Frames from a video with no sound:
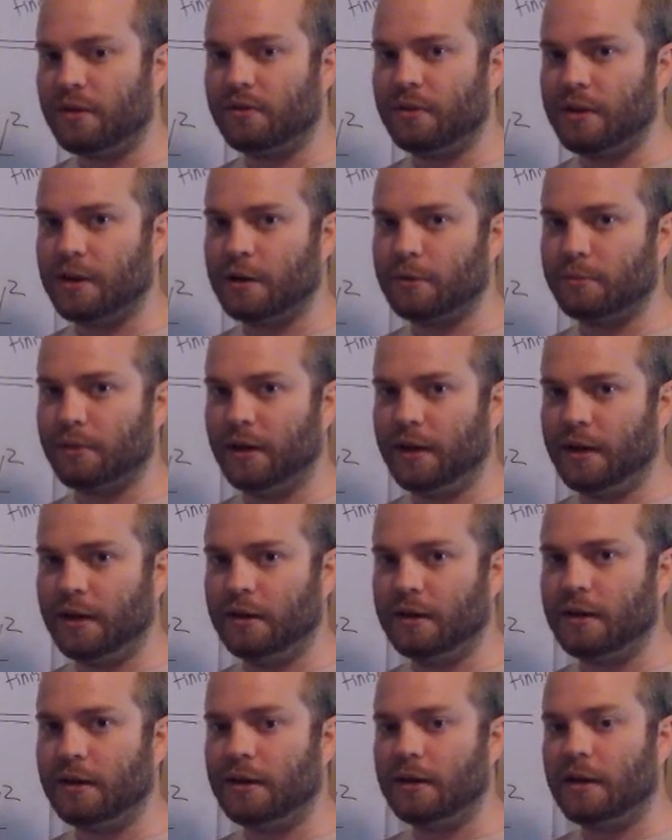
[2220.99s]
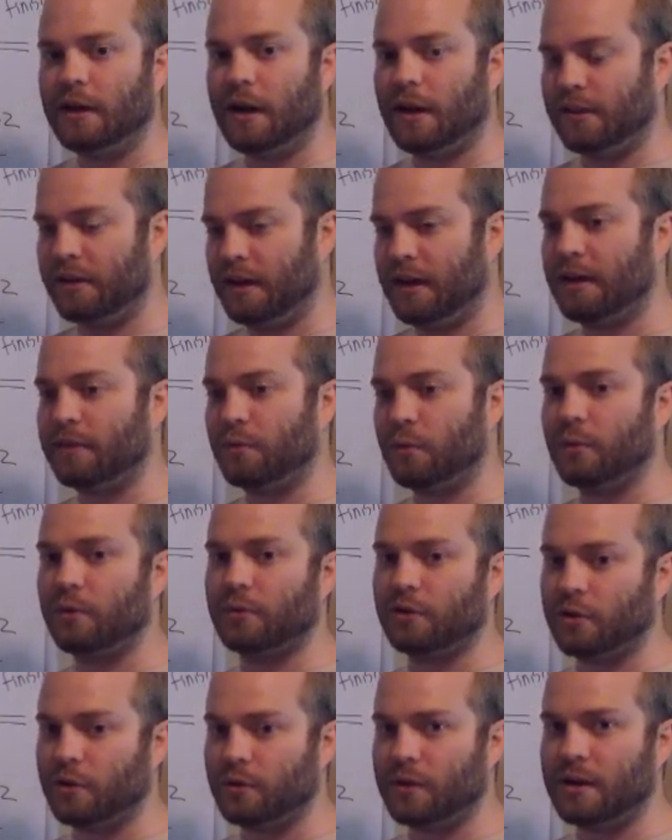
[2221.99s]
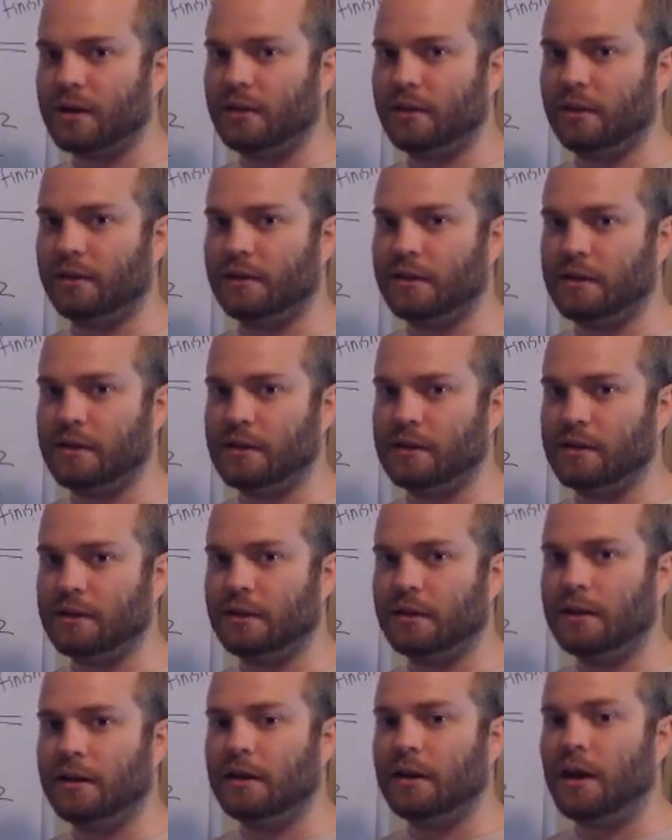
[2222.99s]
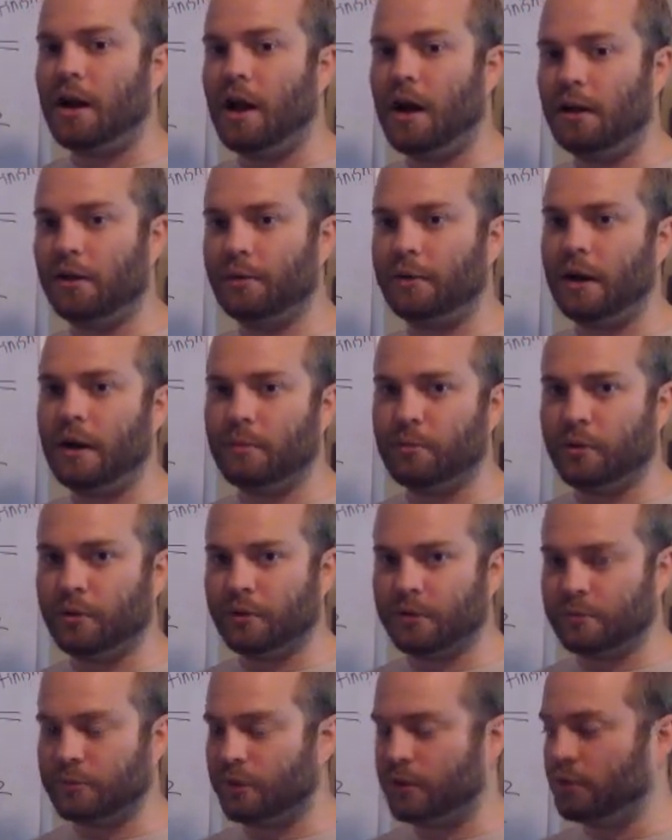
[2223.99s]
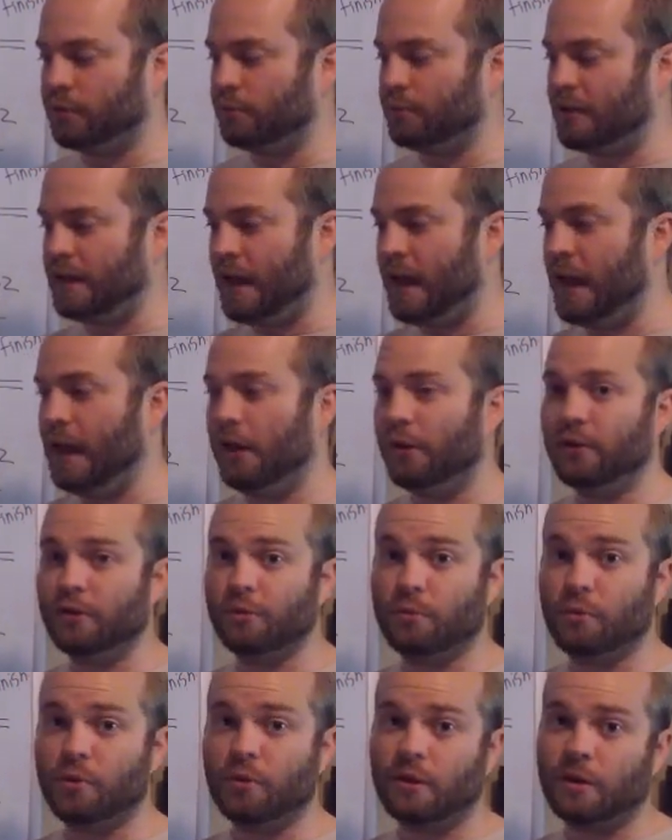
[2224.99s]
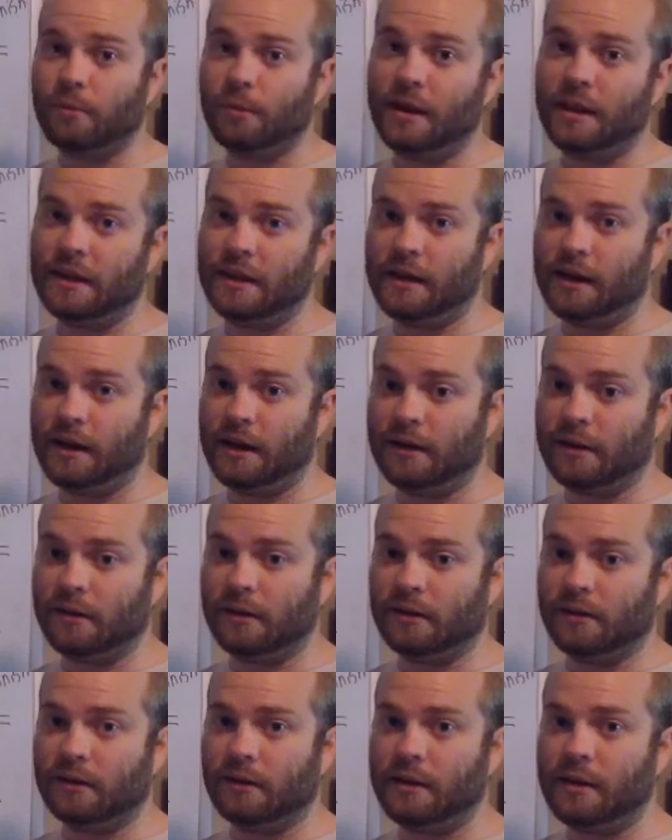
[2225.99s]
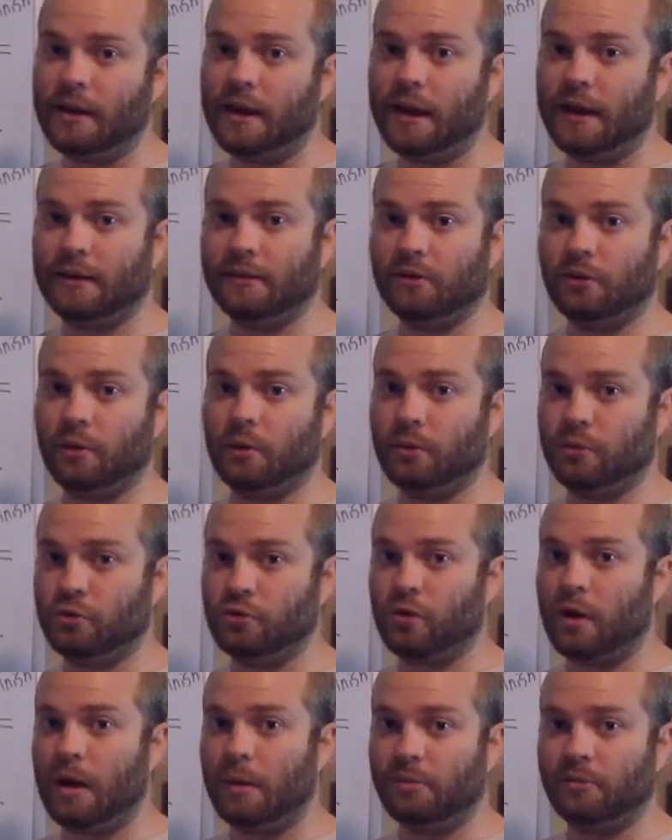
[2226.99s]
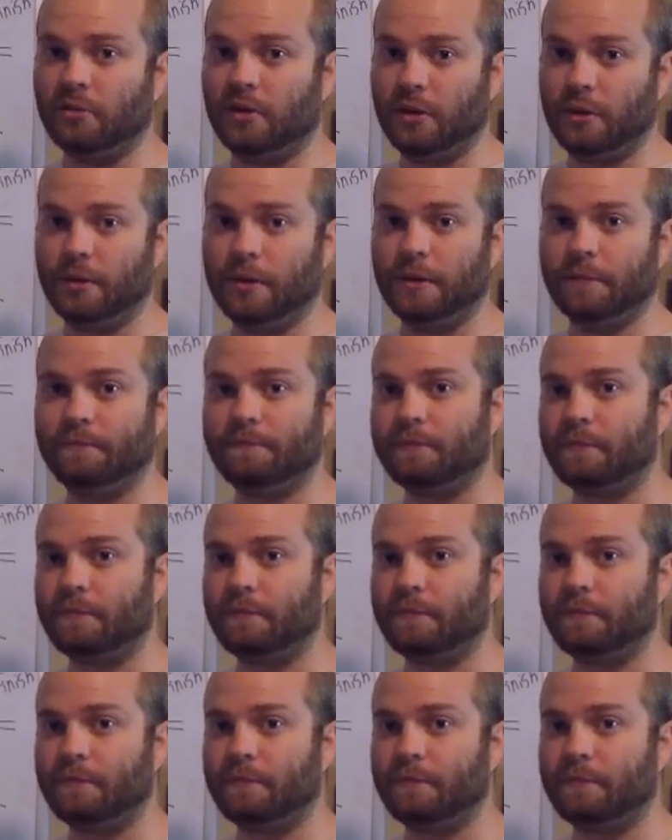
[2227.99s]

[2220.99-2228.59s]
of the airplane, I think everyone would agree that the hollowed out bowling ball would be held more by the air, and so it would drop slower.